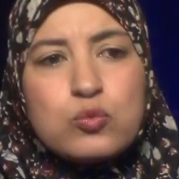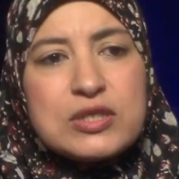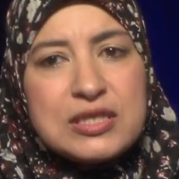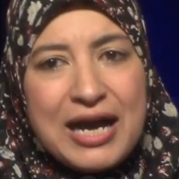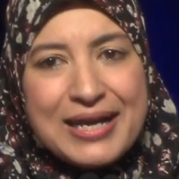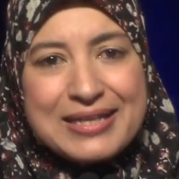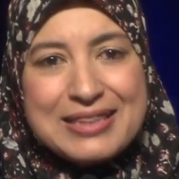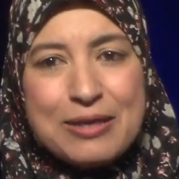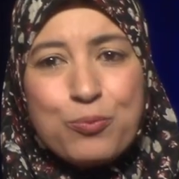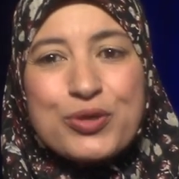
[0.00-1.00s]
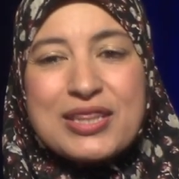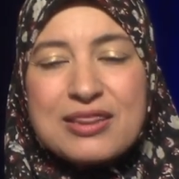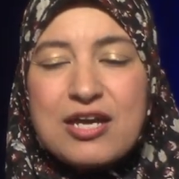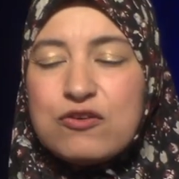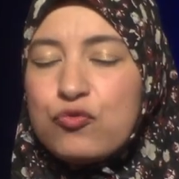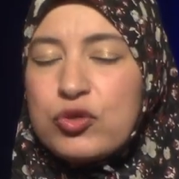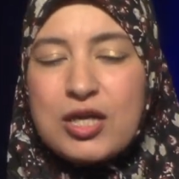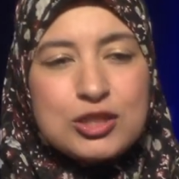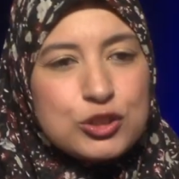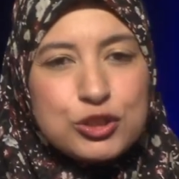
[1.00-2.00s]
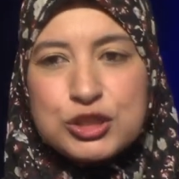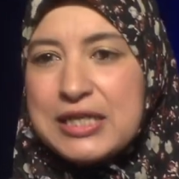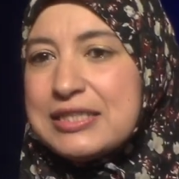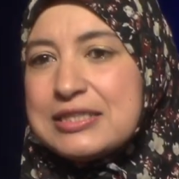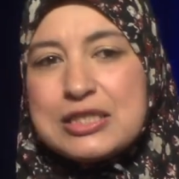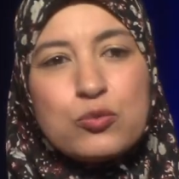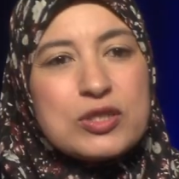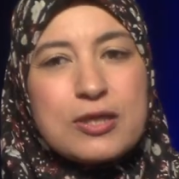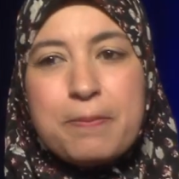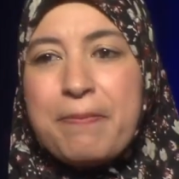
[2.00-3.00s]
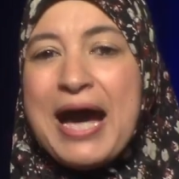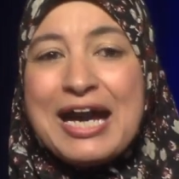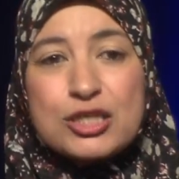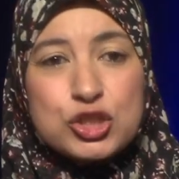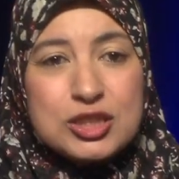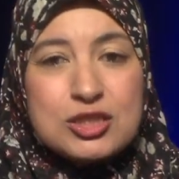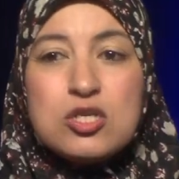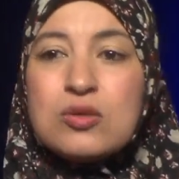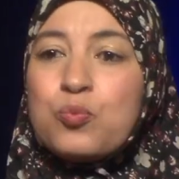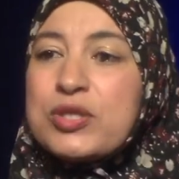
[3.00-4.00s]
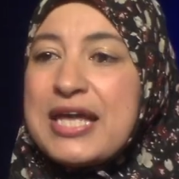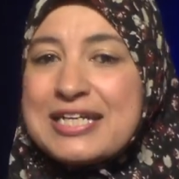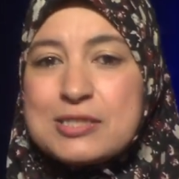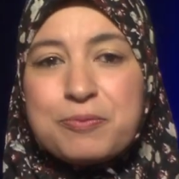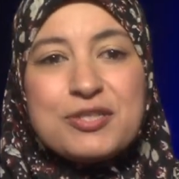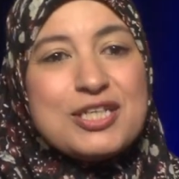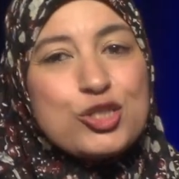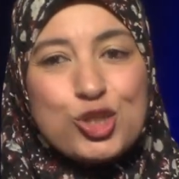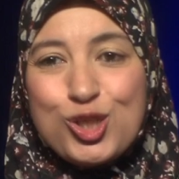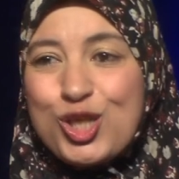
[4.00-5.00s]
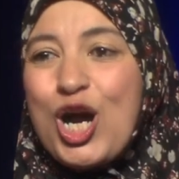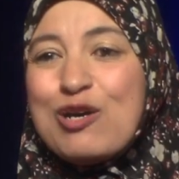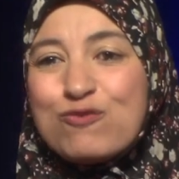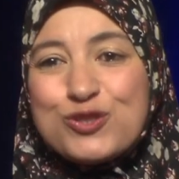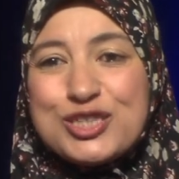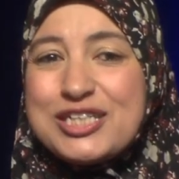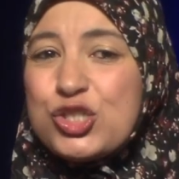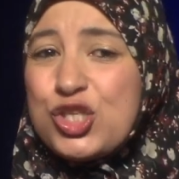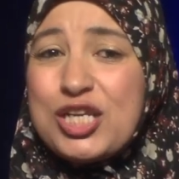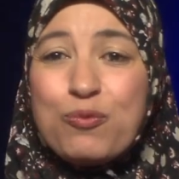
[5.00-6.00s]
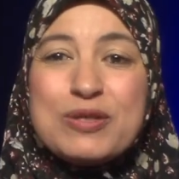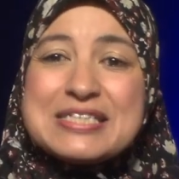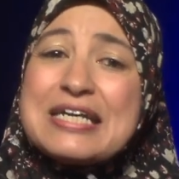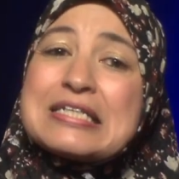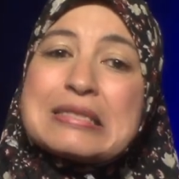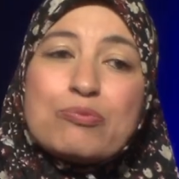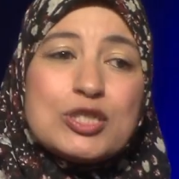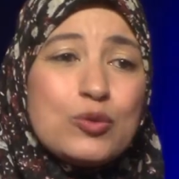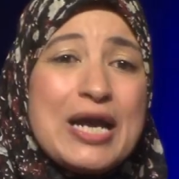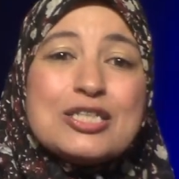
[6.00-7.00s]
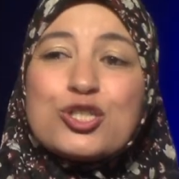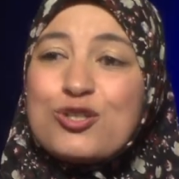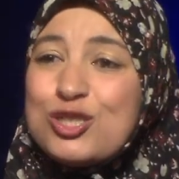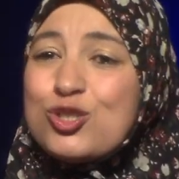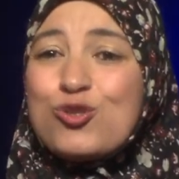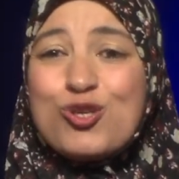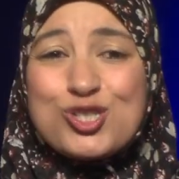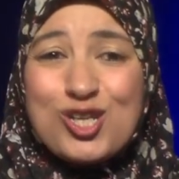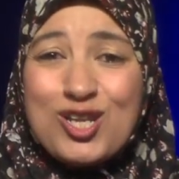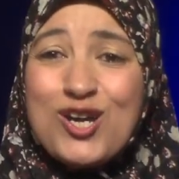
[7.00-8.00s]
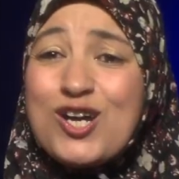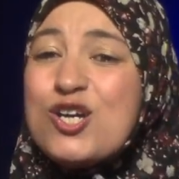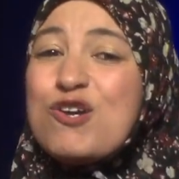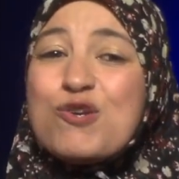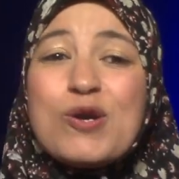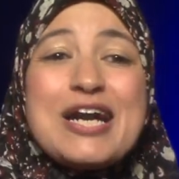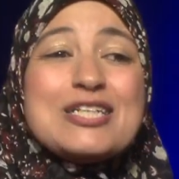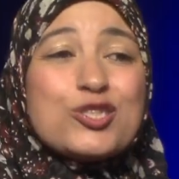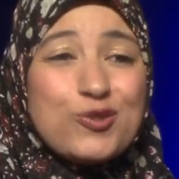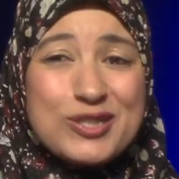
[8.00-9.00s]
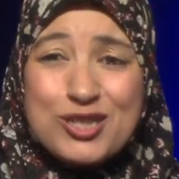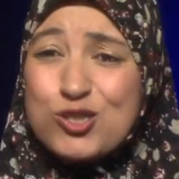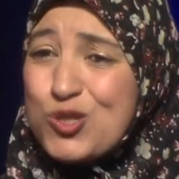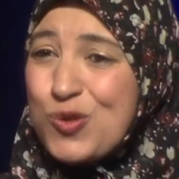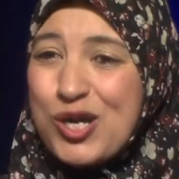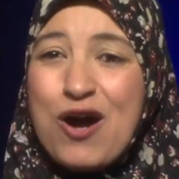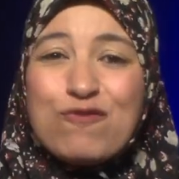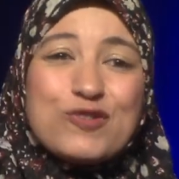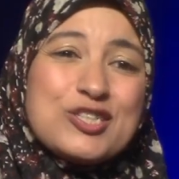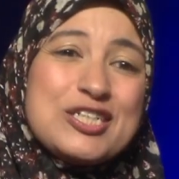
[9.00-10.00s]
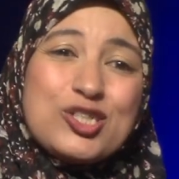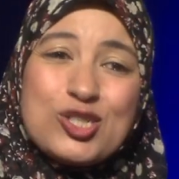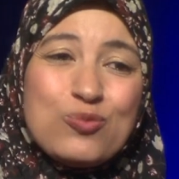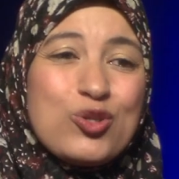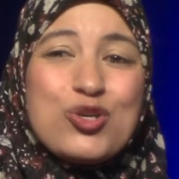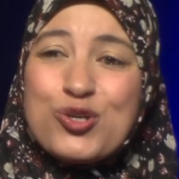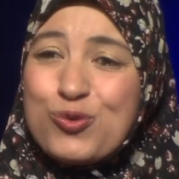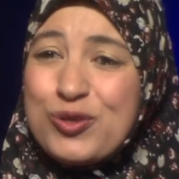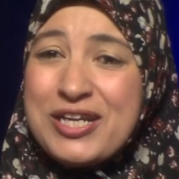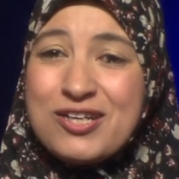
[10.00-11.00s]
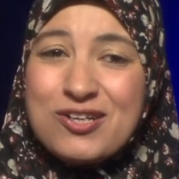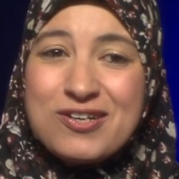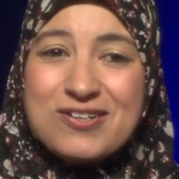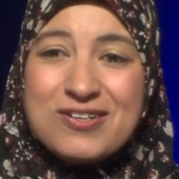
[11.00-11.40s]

we guide them with love, with understanding, with compassion, and with explanation and conversation. And we tell them, when you enter into your salah, you are entering into a conversation with your Creator.